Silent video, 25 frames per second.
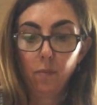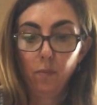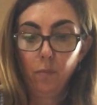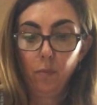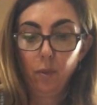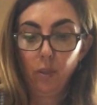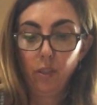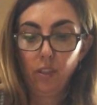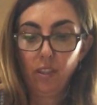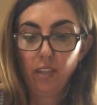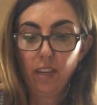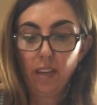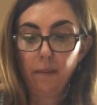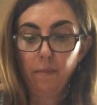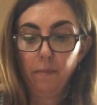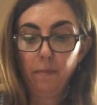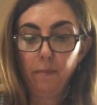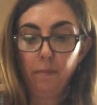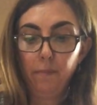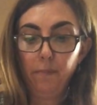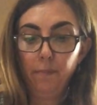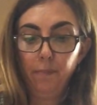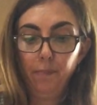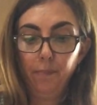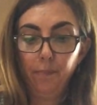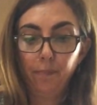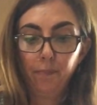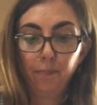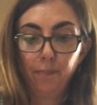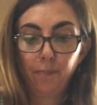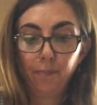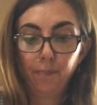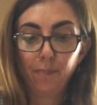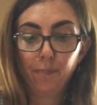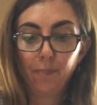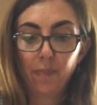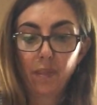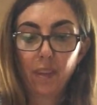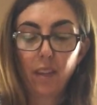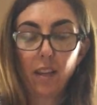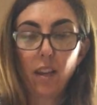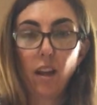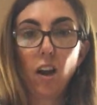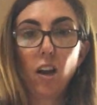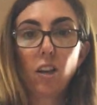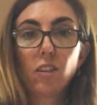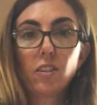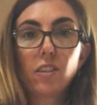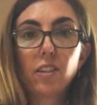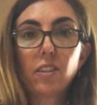Put some,
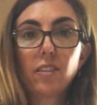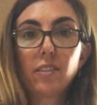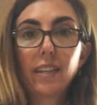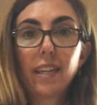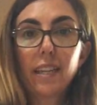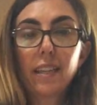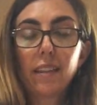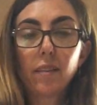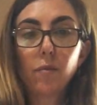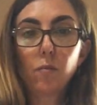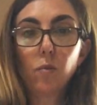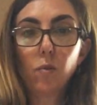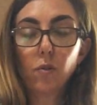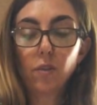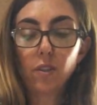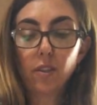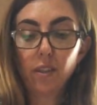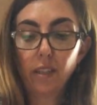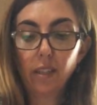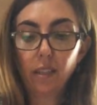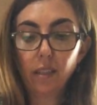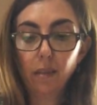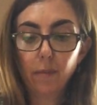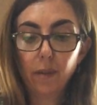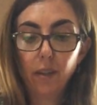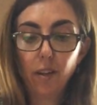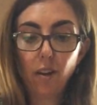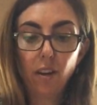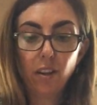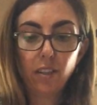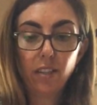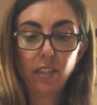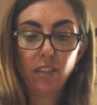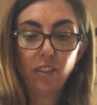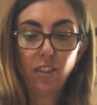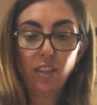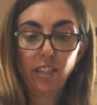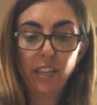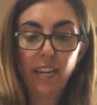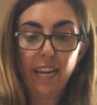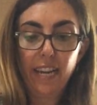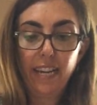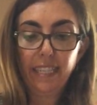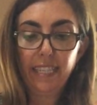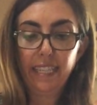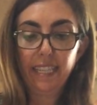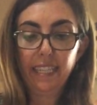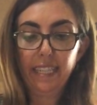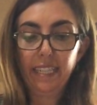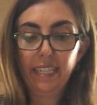get the water a little bit
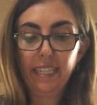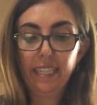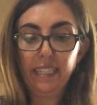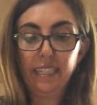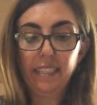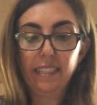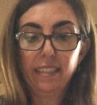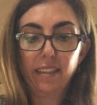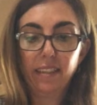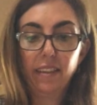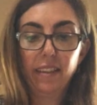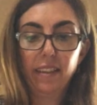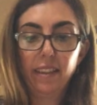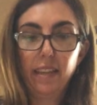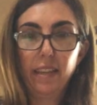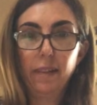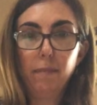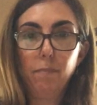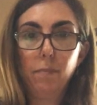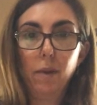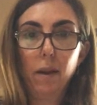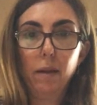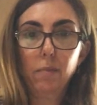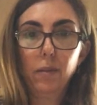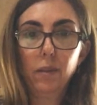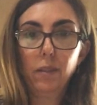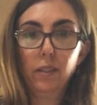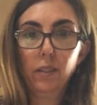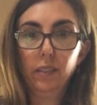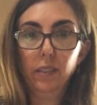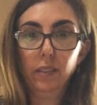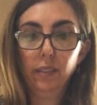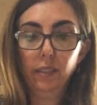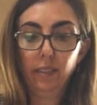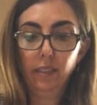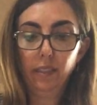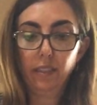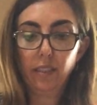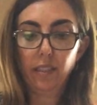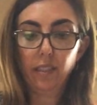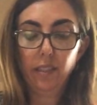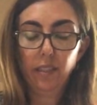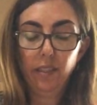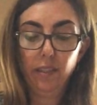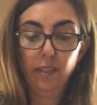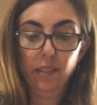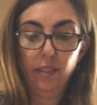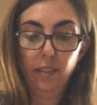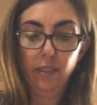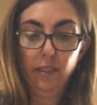oxygenated so that there are bubbles.
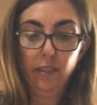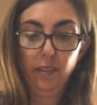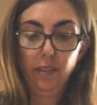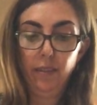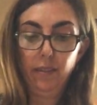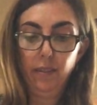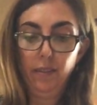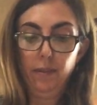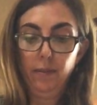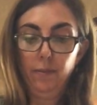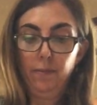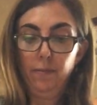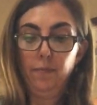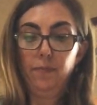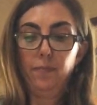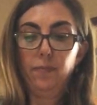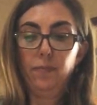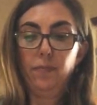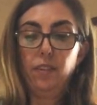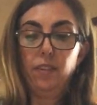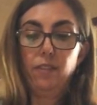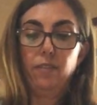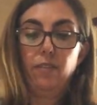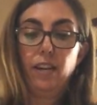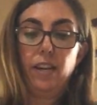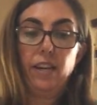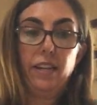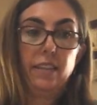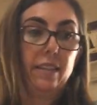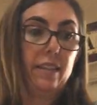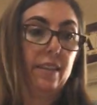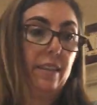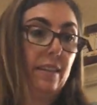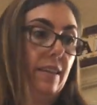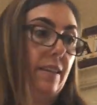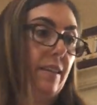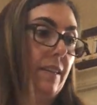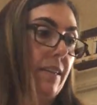Great.